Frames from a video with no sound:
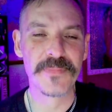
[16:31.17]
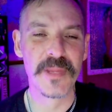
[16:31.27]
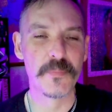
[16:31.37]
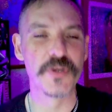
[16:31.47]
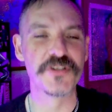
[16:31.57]

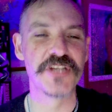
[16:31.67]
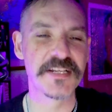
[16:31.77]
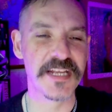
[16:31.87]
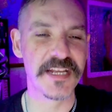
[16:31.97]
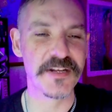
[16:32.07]

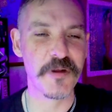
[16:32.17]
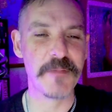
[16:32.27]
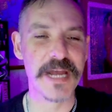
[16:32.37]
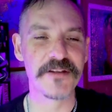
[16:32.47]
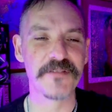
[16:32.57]
projecting into a
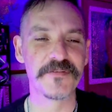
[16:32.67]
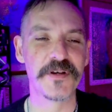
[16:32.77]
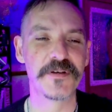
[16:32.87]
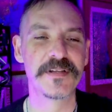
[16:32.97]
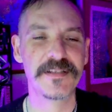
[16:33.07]

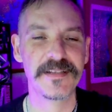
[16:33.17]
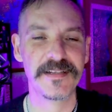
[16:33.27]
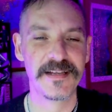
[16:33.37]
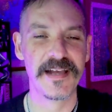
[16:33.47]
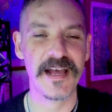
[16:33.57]
microphone,
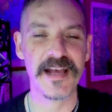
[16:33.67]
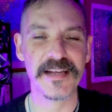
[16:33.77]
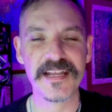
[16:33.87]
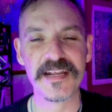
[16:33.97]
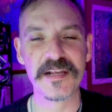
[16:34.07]

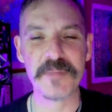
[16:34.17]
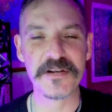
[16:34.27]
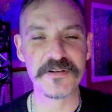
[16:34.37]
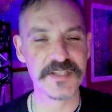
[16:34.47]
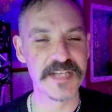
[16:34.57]
getting a
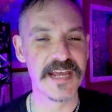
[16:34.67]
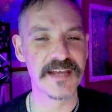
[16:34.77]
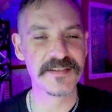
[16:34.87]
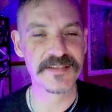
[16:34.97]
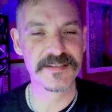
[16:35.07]
better
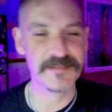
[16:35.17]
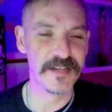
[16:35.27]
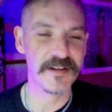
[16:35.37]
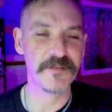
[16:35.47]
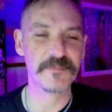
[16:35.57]
stance,
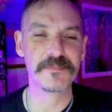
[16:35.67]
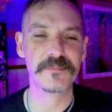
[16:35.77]
you know,